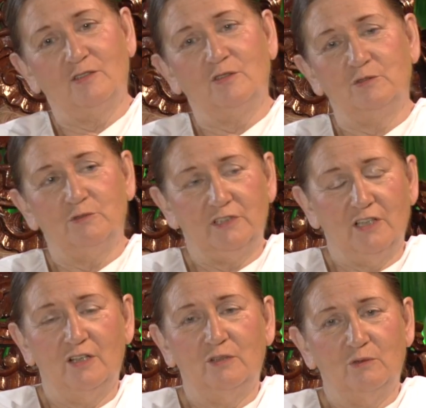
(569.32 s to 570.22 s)
God would
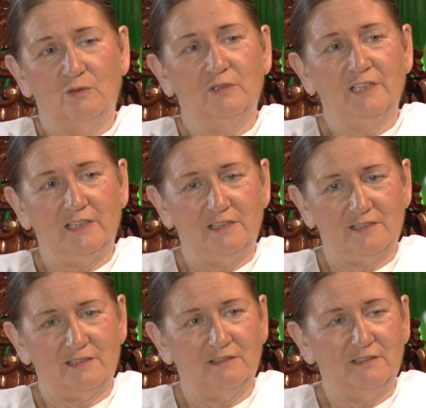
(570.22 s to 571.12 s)
know all
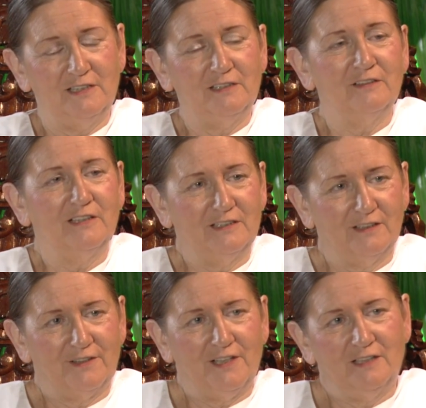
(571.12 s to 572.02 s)
these little
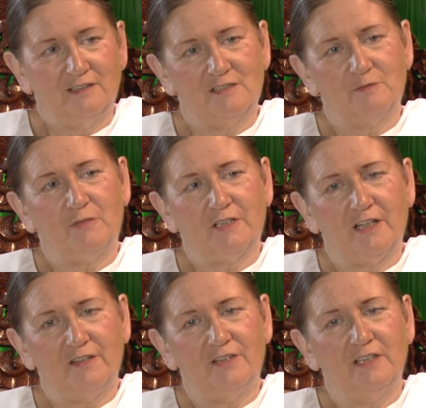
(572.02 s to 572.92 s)
things. But
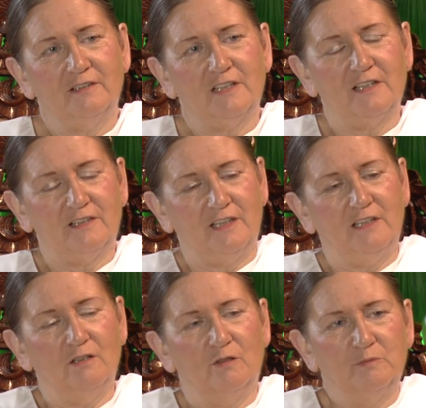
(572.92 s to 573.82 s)
I think that
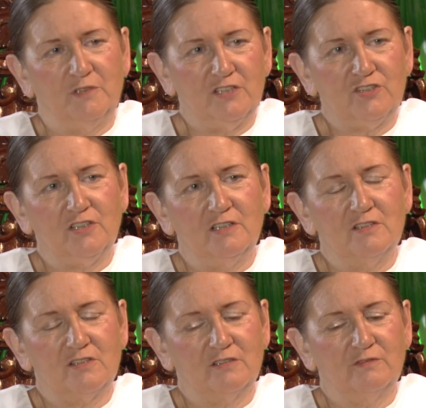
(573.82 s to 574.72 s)
the
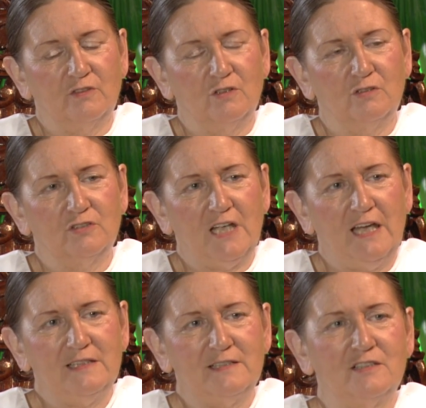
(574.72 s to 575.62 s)
omniscience of God
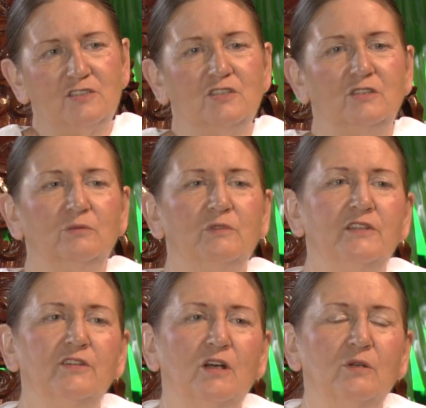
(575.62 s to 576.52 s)
has to do
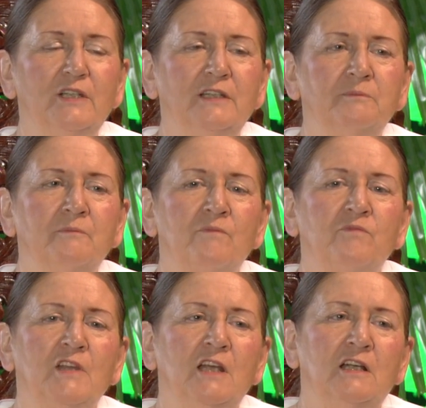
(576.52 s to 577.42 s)
with knowing
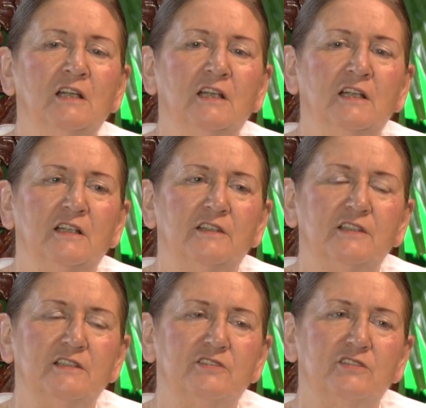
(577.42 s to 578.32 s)

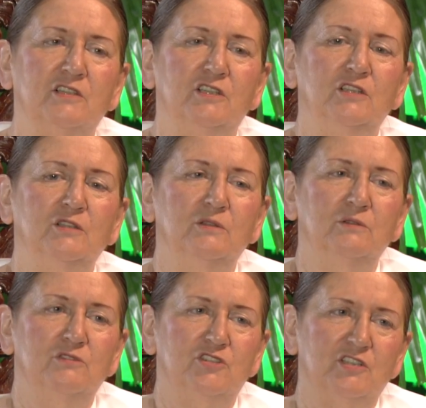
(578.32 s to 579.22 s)
this
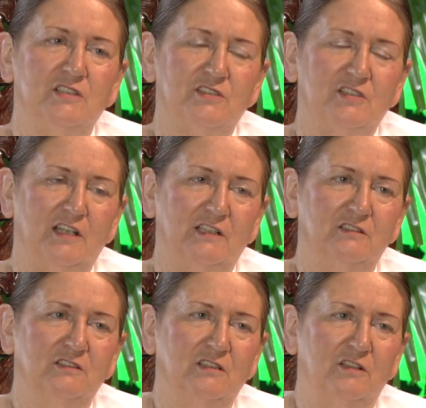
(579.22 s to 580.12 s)
huge
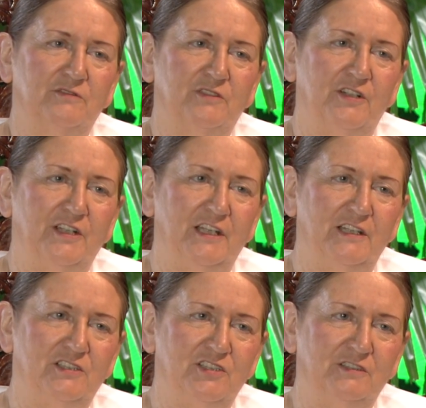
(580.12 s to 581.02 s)
cycle of
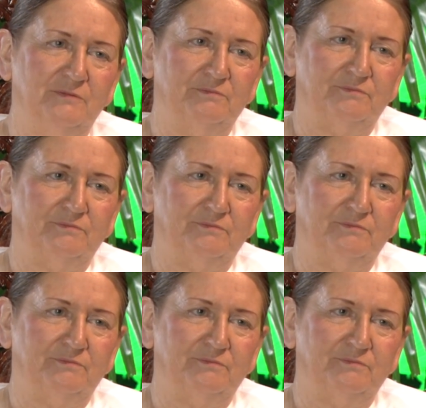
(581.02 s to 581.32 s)
creation.